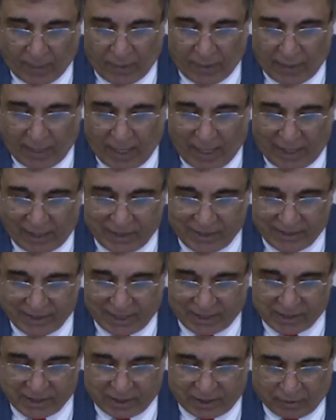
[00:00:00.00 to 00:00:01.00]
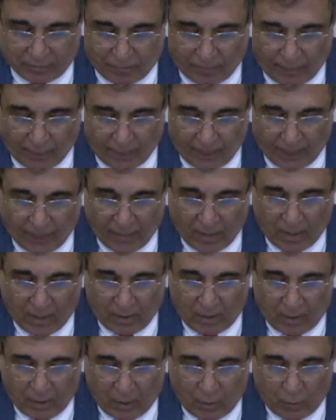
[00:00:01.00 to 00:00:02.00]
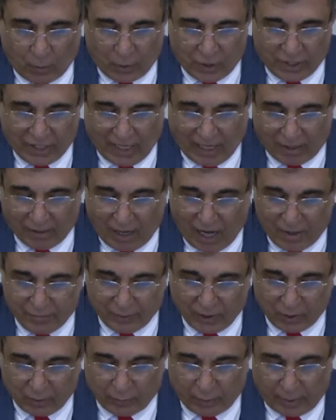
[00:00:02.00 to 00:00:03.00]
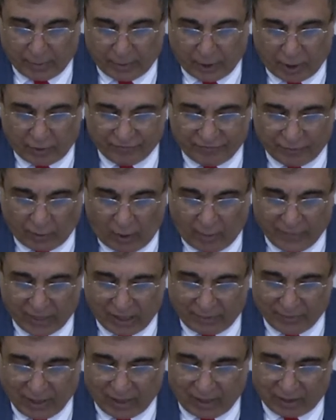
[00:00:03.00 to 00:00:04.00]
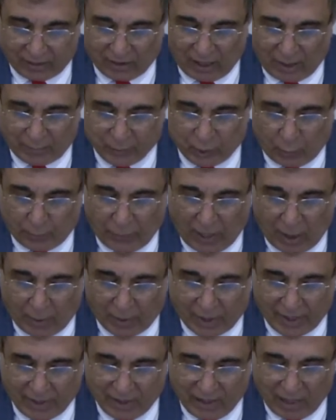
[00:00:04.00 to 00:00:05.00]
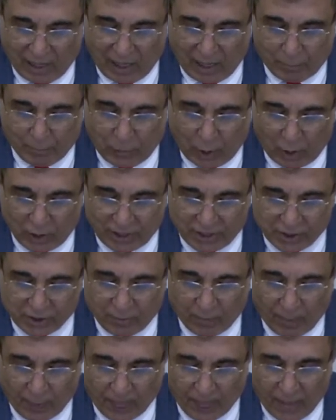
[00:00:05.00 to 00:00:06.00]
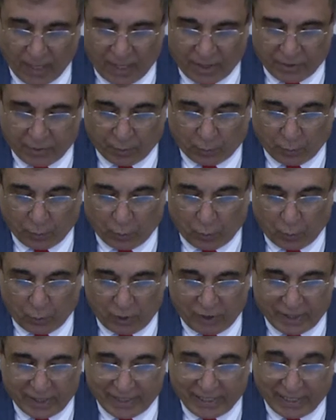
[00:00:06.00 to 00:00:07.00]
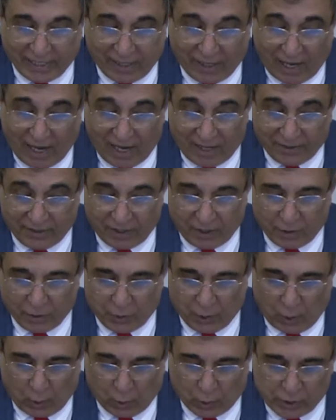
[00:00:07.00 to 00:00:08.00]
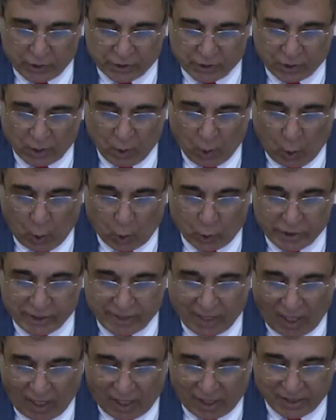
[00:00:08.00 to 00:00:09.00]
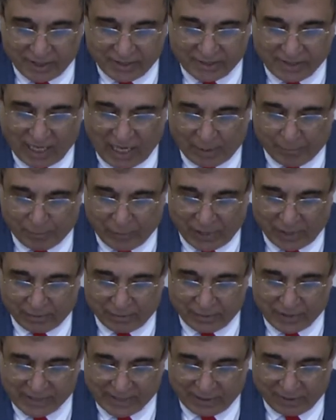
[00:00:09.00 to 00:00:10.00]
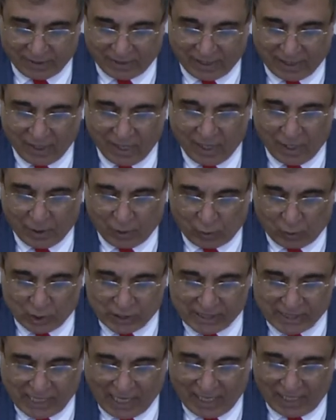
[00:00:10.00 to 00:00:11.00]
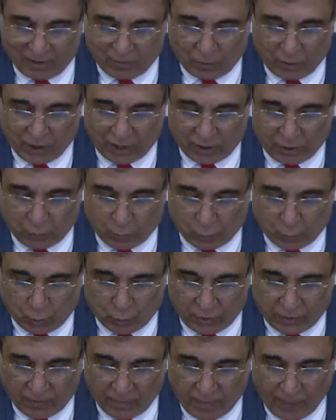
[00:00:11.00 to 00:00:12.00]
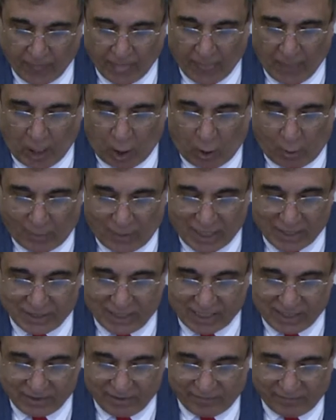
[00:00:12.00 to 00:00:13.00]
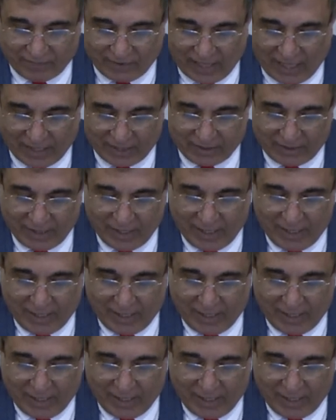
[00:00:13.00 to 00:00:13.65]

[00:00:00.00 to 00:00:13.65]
960. With the arrival of, of Umar ibn al-Khattab to power, he abolished the rule regarding those whose hearts have been recently reconciled to the truth, Omar justified